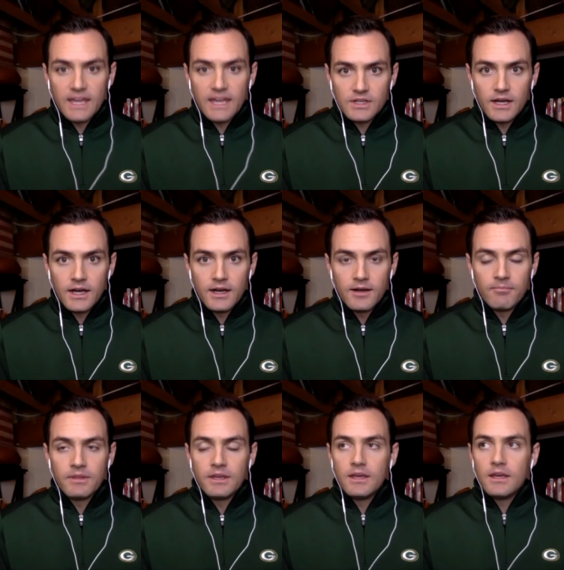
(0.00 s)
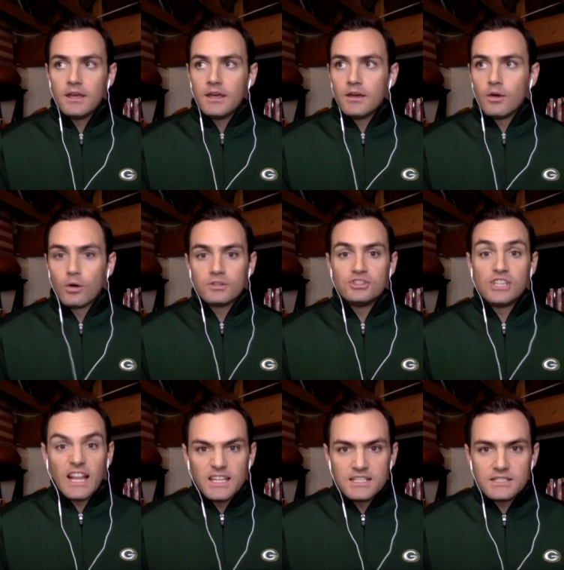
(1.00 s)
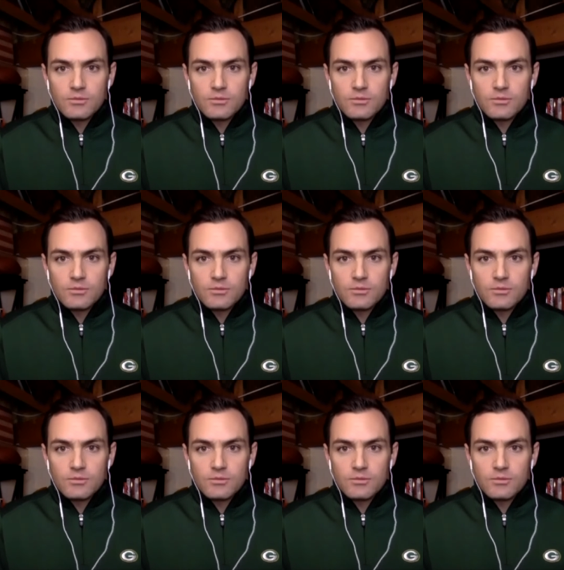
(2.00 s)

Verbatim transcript: um, or jealous.